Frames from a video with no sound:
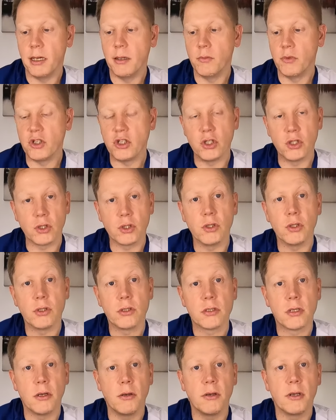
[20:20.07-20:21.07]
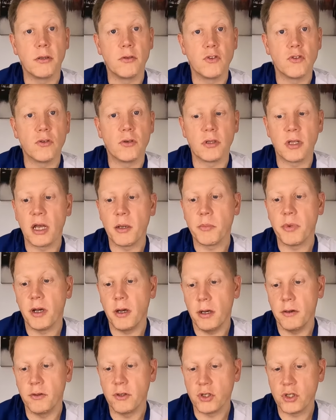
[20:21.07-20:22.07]
which is good, so I enjoyed that
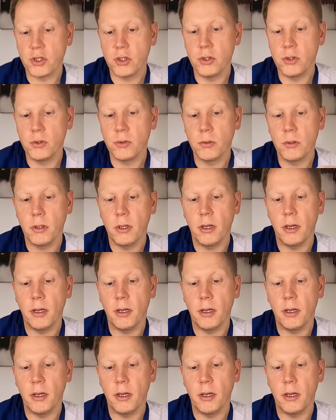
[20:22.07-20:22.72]
part of the shoe.